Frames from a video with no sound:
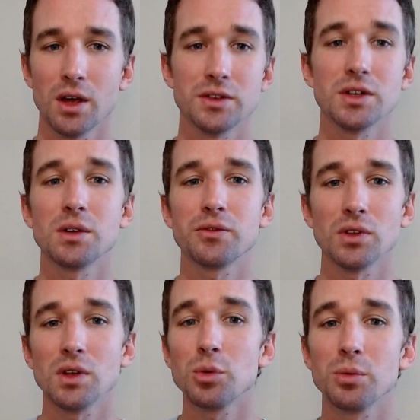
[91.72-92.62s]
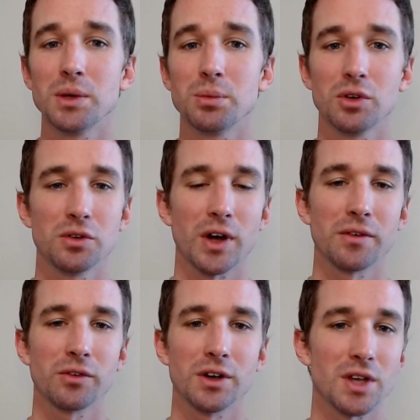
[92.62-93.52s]
a term for liberal people who
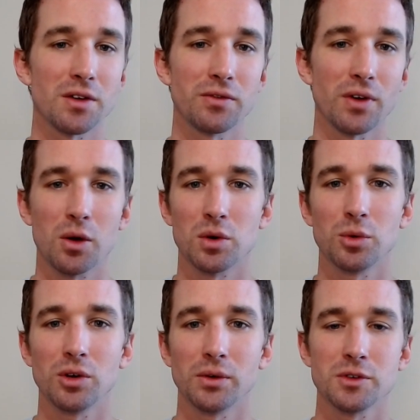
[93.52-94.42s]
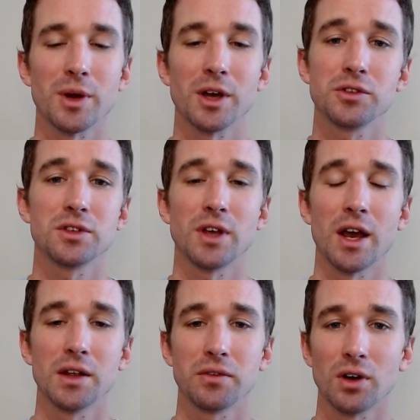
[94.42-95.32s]
fight for a safe, equitable, and respectful
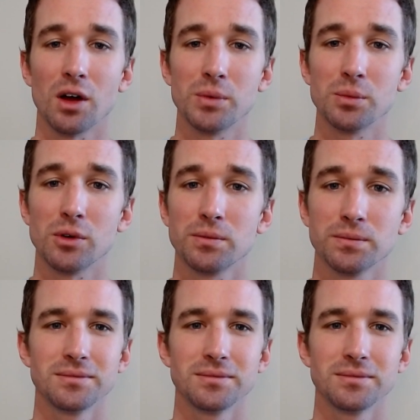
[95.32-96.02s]
society for all people.